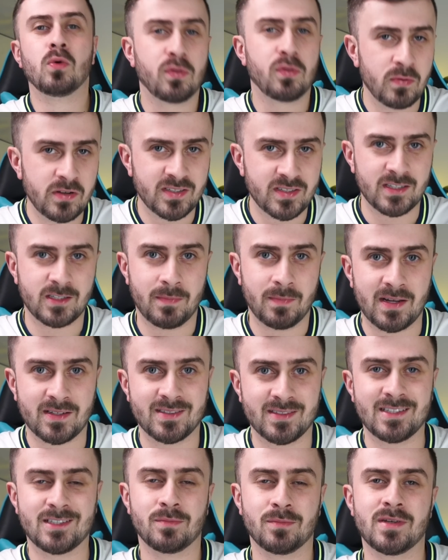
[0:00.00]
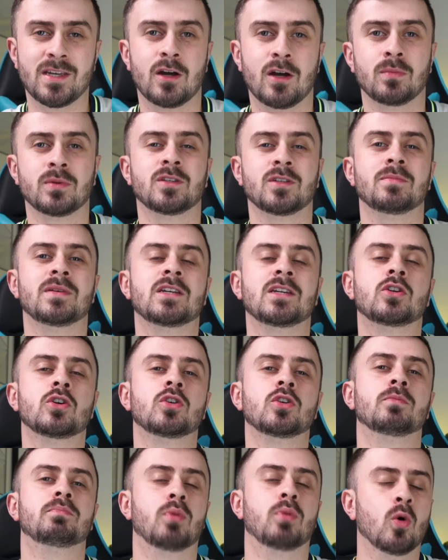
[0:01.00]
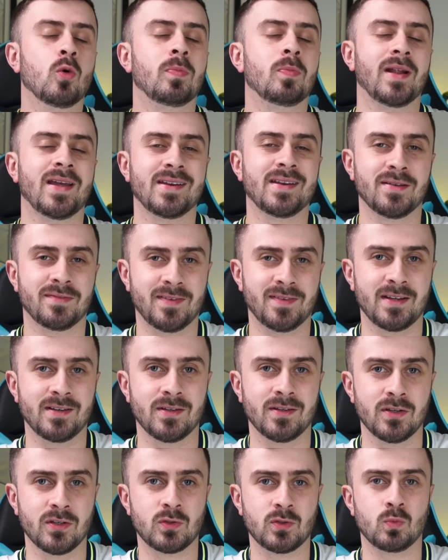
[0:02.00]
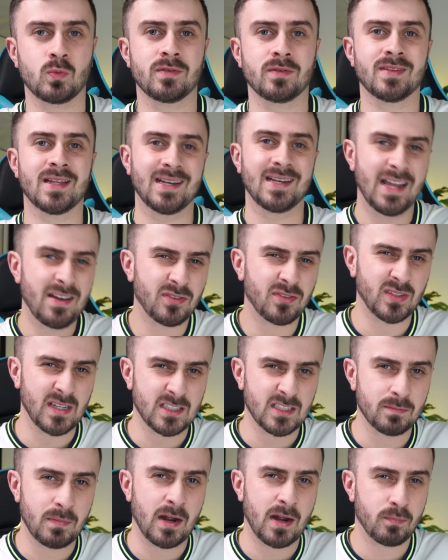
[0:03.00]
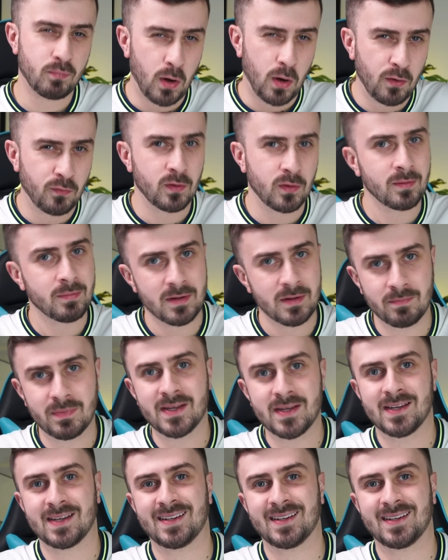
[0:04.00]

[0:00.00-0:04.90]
three centre-backs need to be able to be good ball-playing defenders, with the left centre-back preferably being